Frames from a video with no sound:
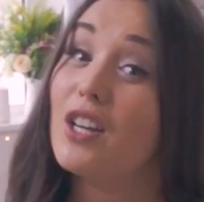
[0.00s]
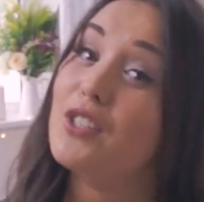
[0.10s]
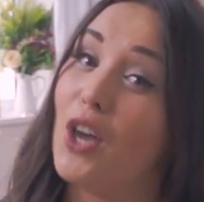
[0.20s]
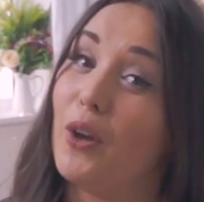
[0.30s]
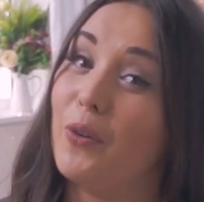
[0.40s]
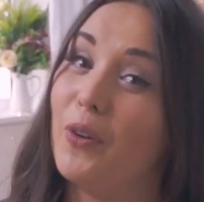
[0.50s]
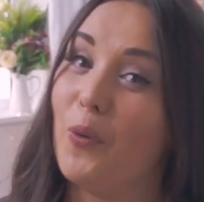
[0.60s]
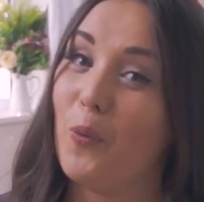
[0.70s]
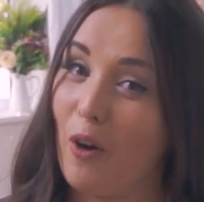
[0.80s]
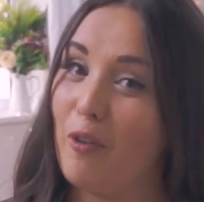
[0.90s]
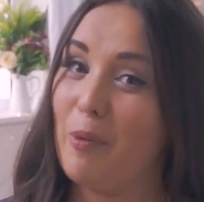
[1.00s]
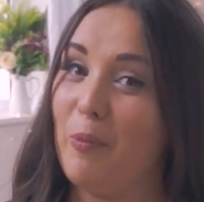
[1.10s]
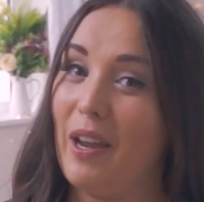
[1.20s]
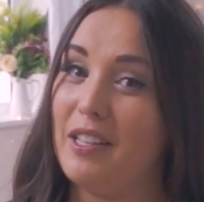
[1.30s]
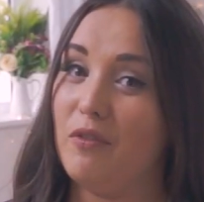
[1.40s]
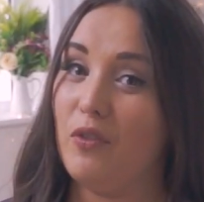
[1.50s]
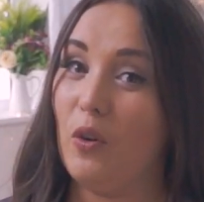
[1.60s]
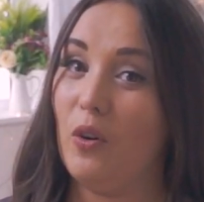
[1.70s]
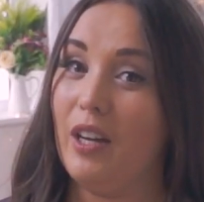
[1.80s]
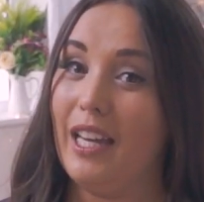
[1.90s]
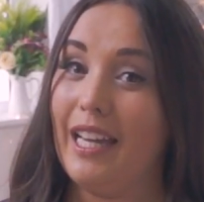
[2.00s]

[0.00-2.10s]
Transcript: So, what we've been waiting for.